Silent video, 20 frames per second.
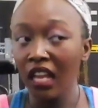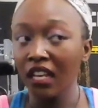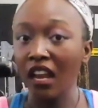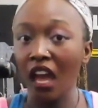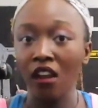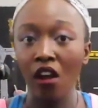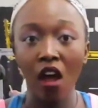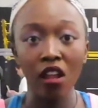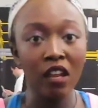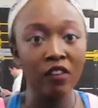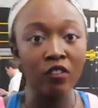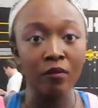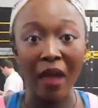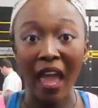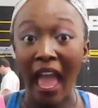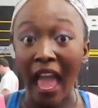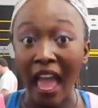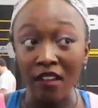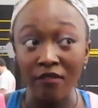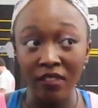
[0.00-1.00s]
Not all of them
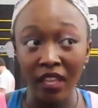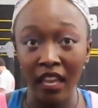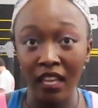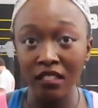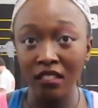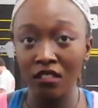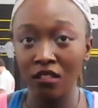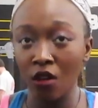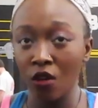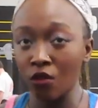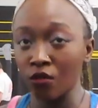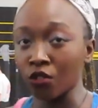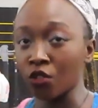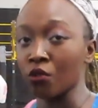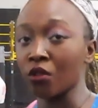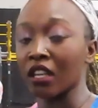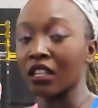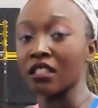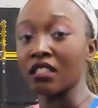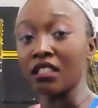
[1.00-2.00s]
have that, so you
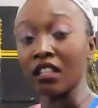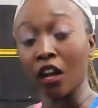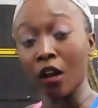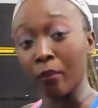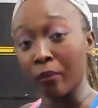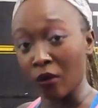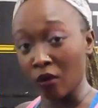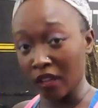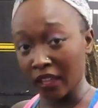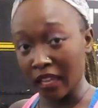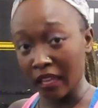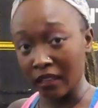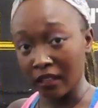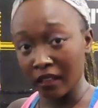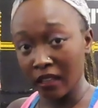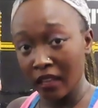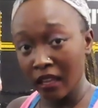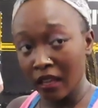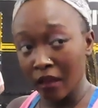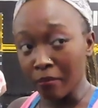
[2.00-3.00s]
can double it
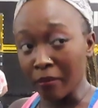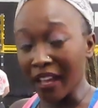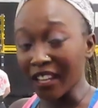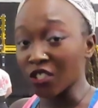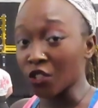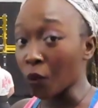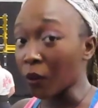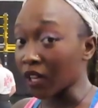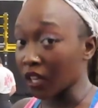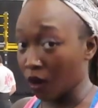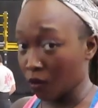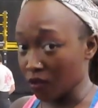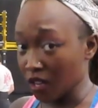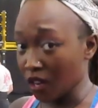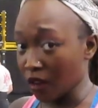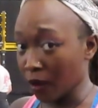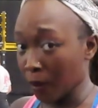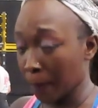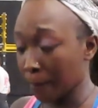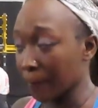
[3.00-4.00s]
by doing it on
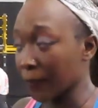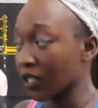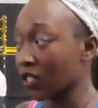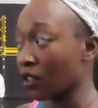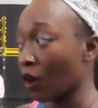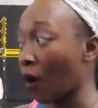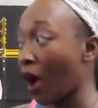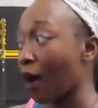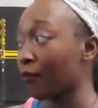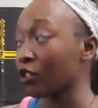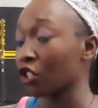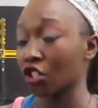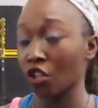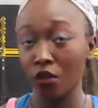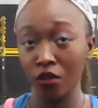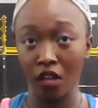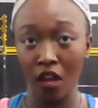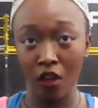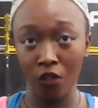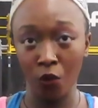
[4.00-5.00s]
here. So I'm gonna show
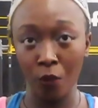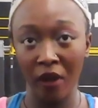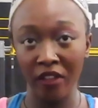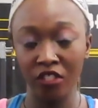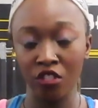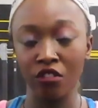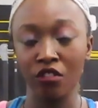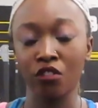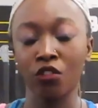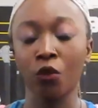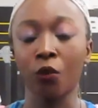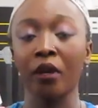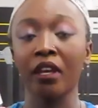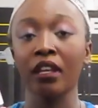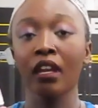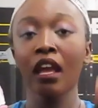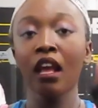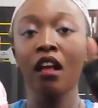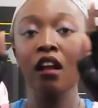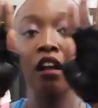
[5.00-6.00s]
y'all the way that you can do it.
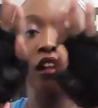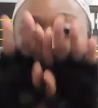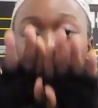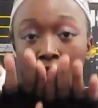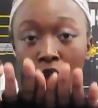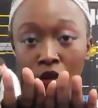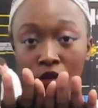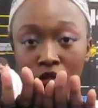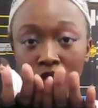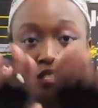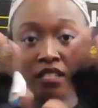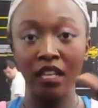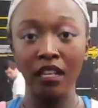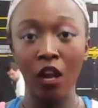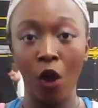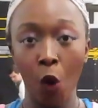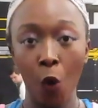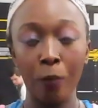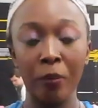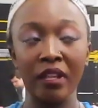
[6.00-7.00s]
Close and
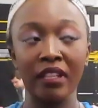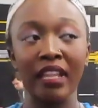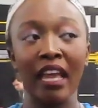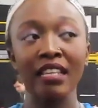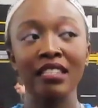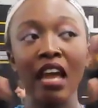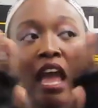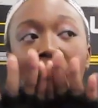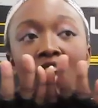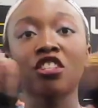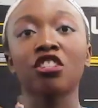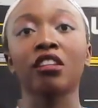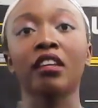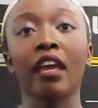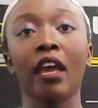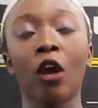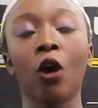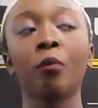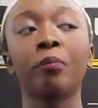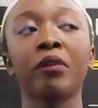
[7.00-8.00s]
open, that's actually
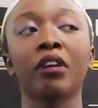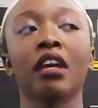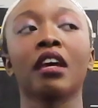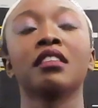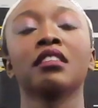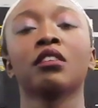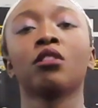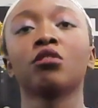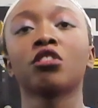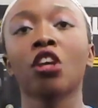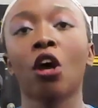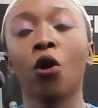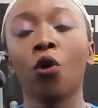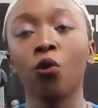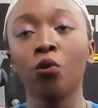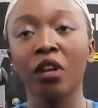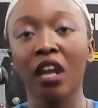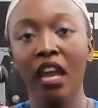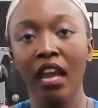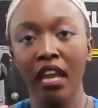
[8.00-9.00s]
helping because it'll
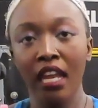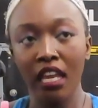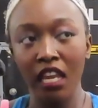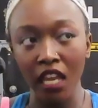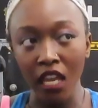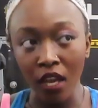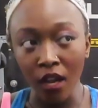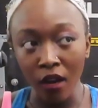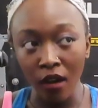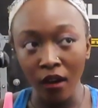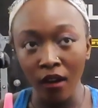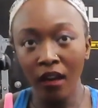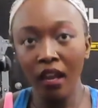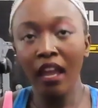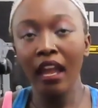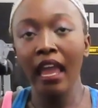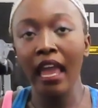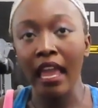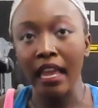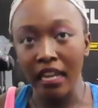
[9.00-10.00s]
tone here
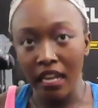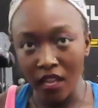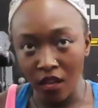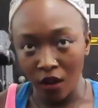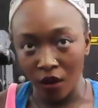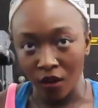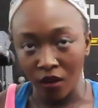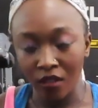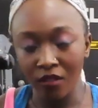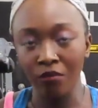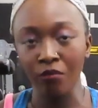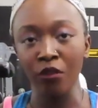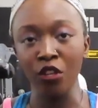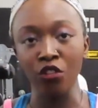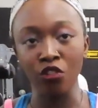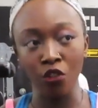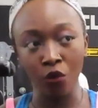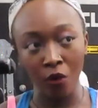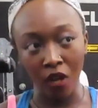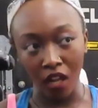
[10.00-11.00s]
and here. When
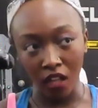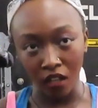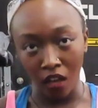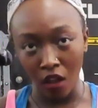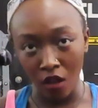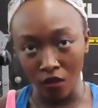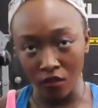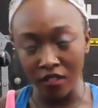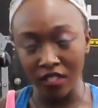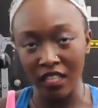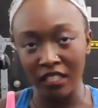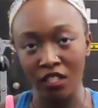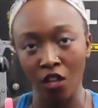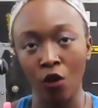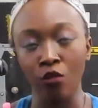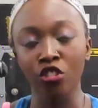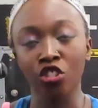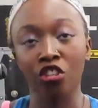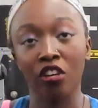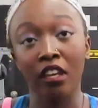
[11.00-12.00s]
you do it closed, it
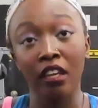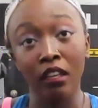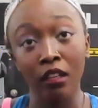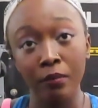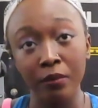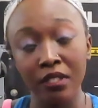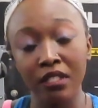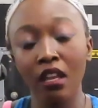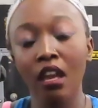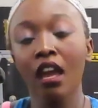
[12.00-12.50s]
tones your hips.